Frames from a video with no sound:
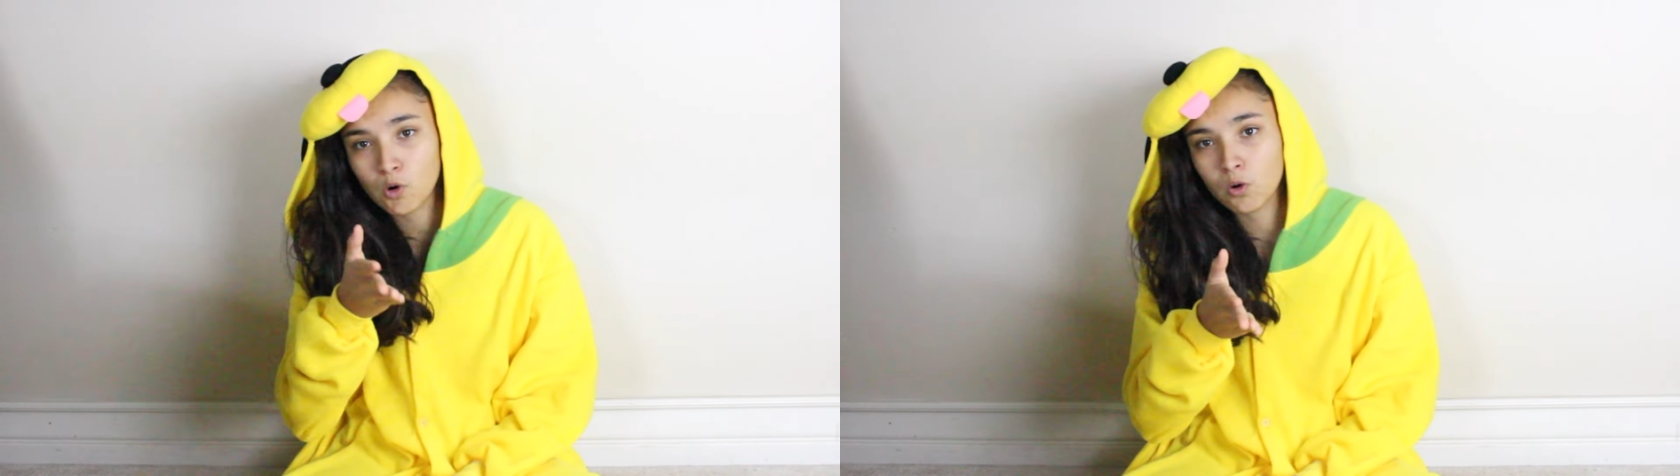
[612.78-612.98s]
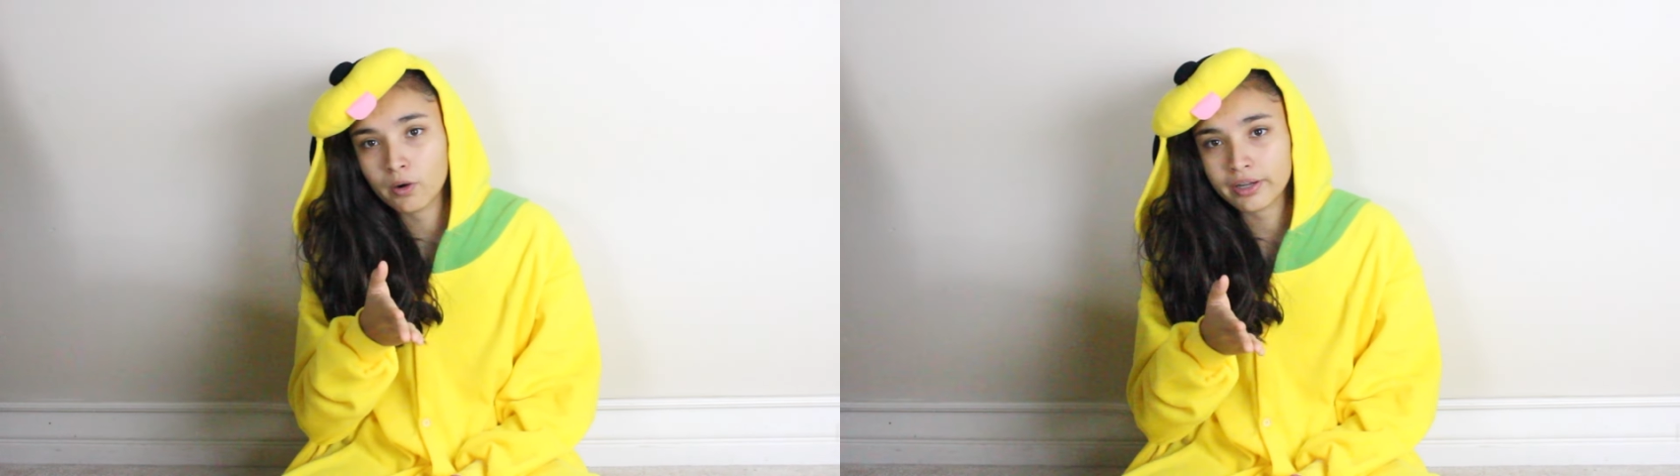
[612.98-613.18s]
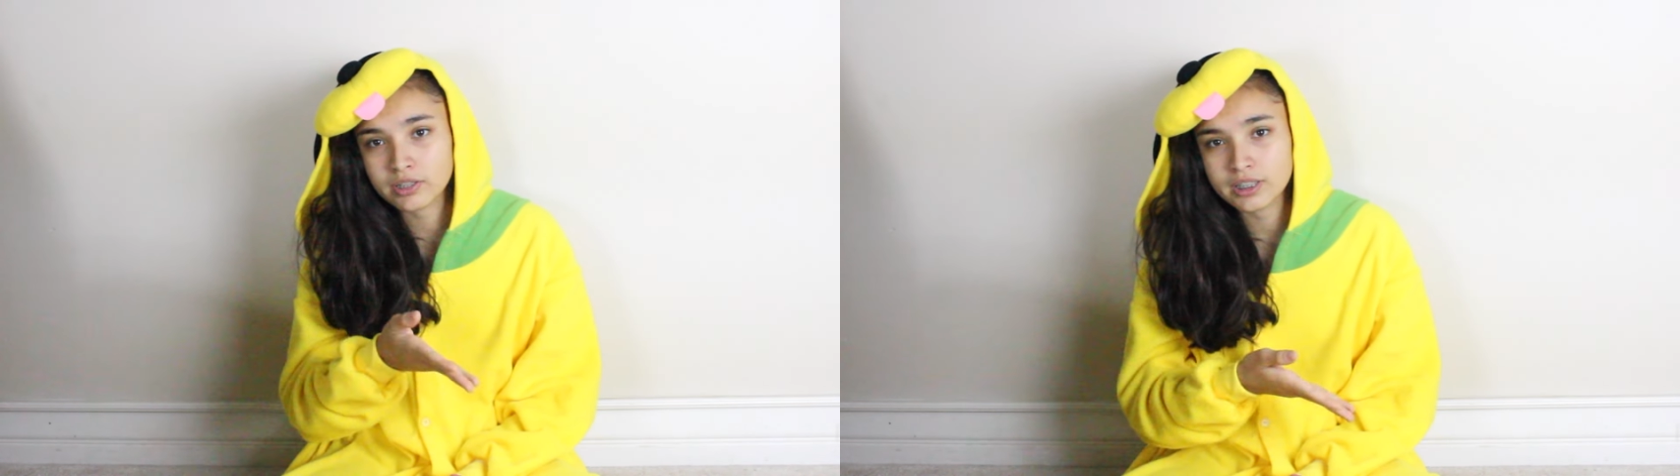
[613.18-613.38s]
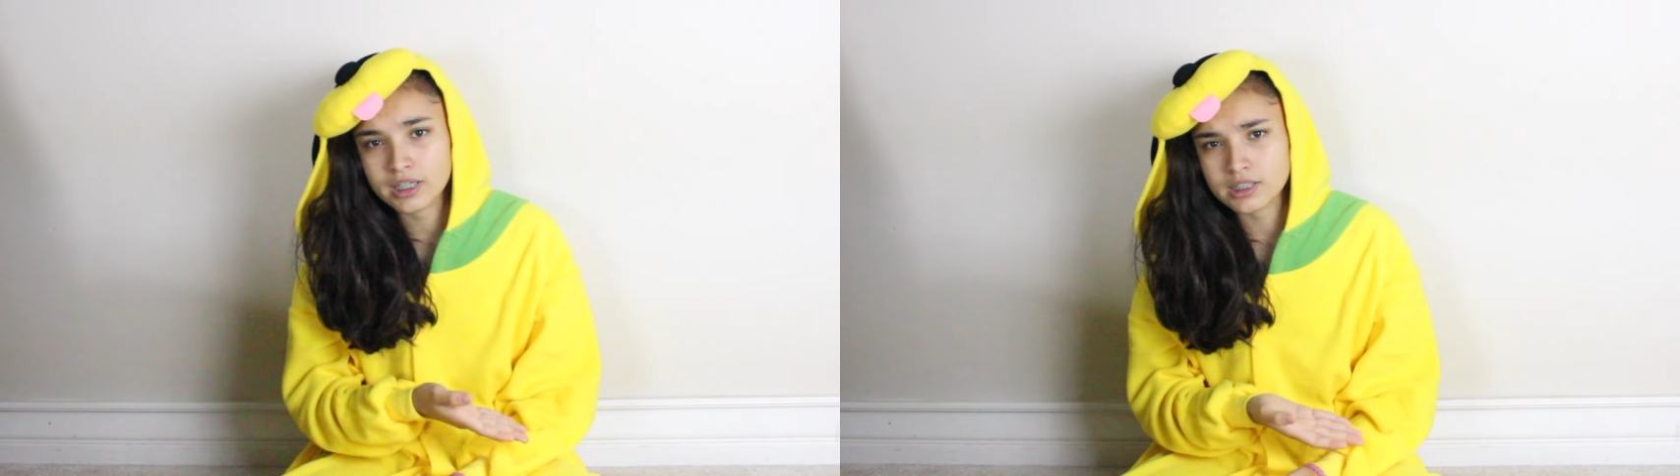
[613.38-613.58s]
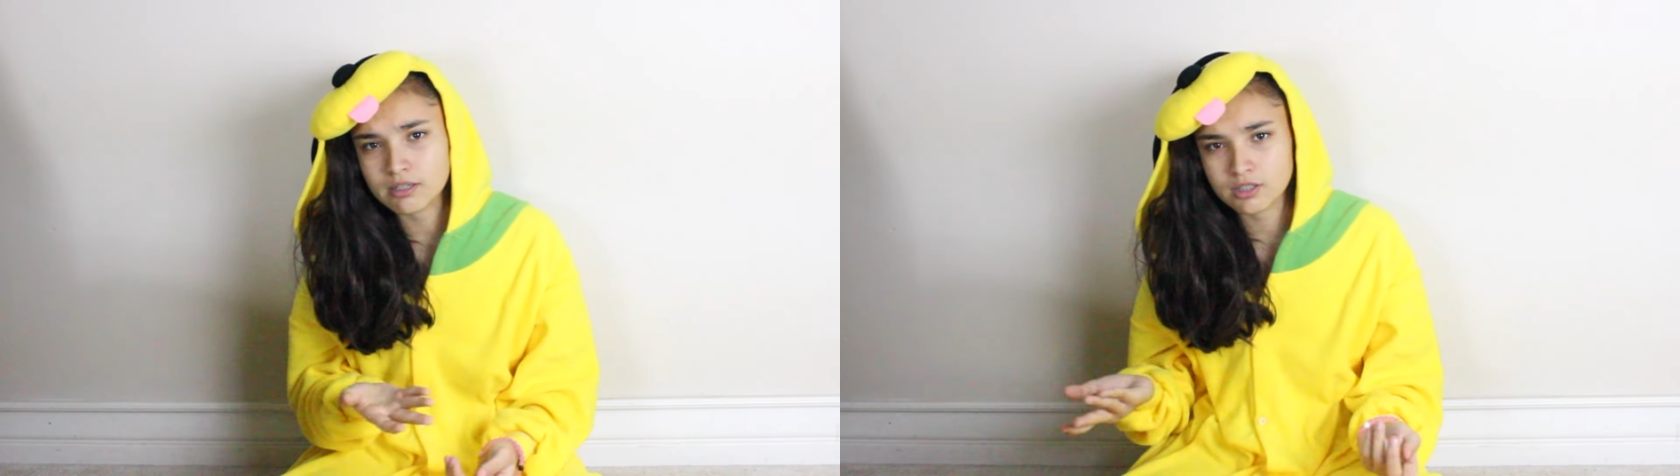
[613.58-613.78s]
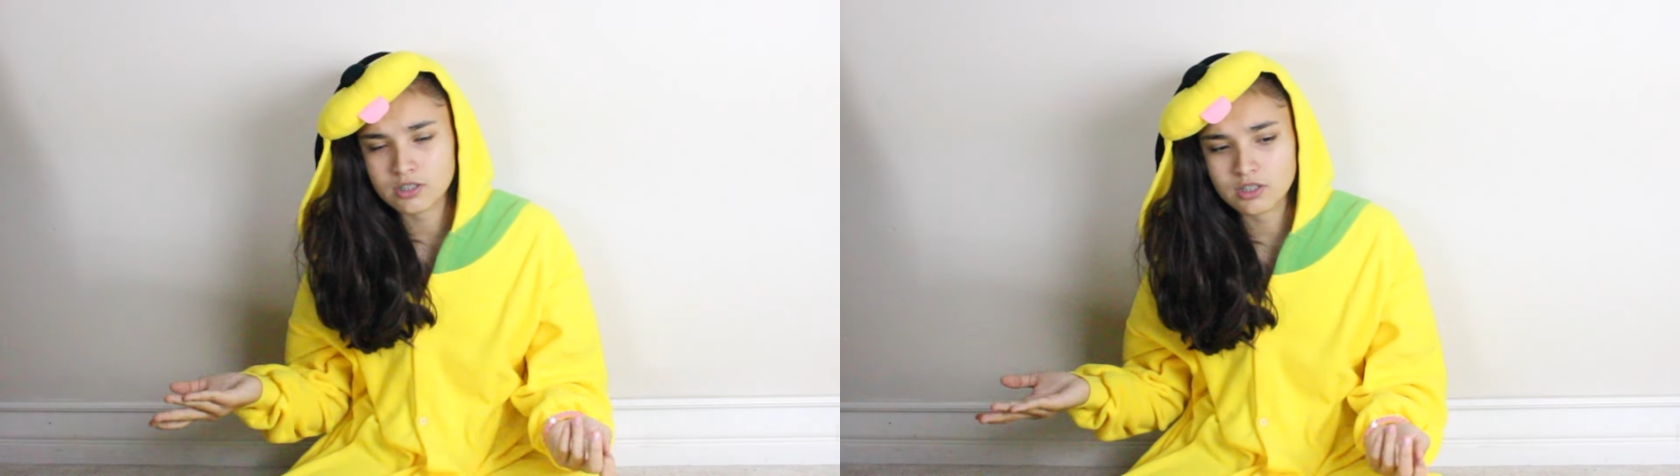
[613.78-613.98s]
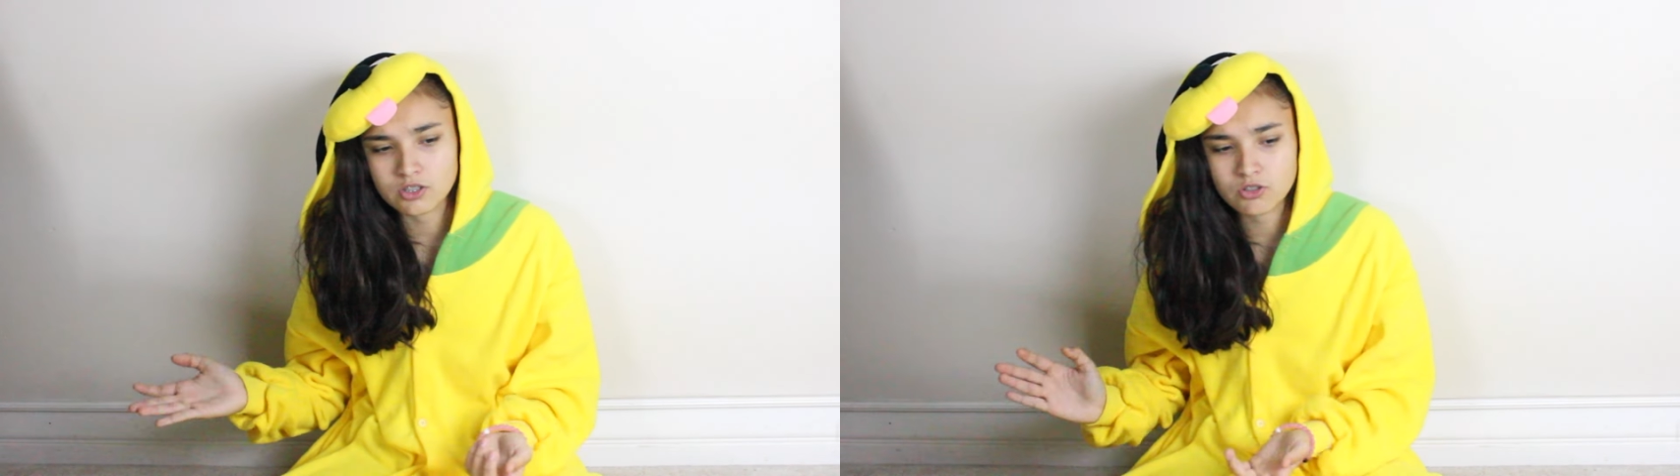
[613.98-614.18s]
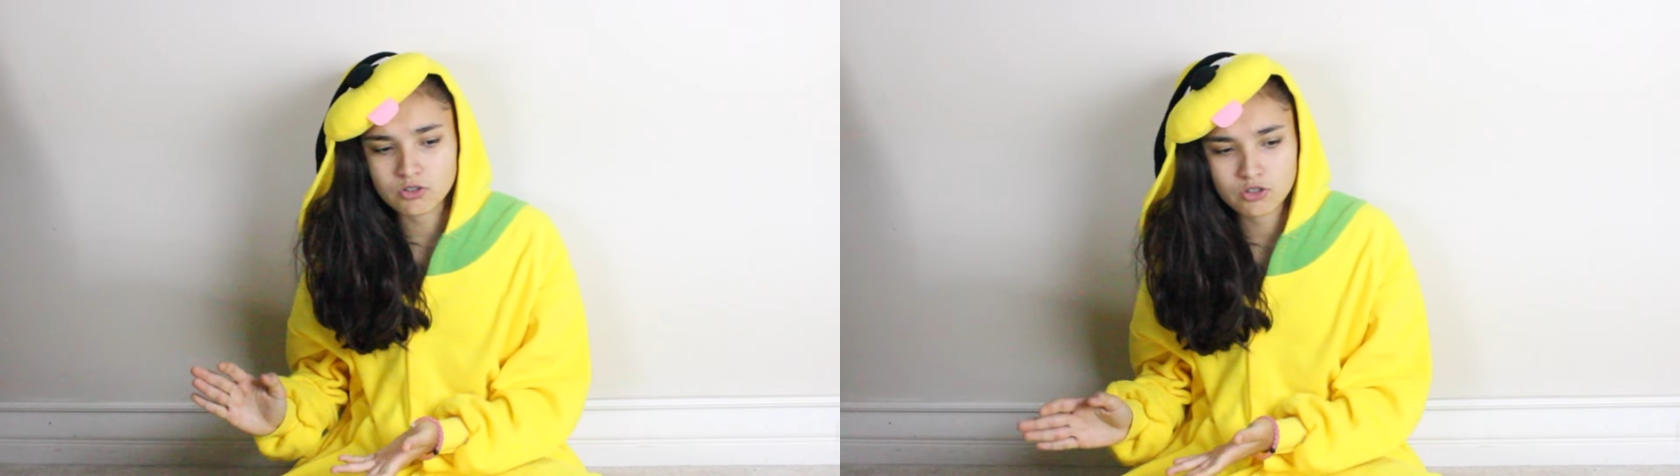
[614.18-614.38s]
Corey. I'll say his name because he
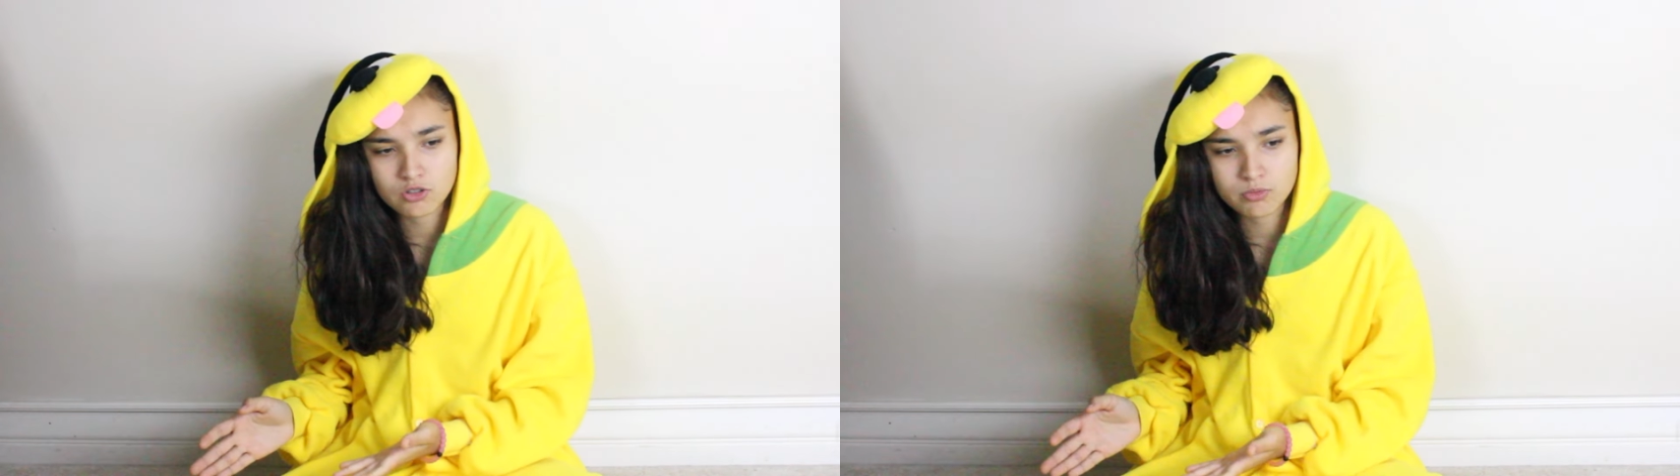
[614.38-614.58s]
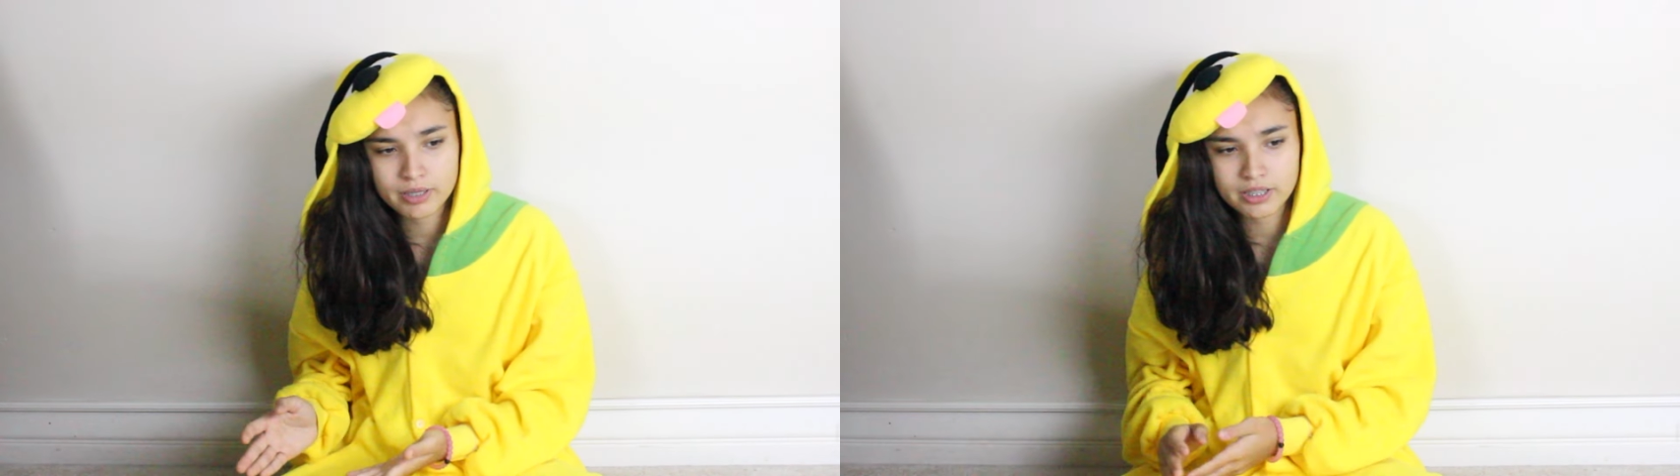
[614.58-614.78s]
does YouTube.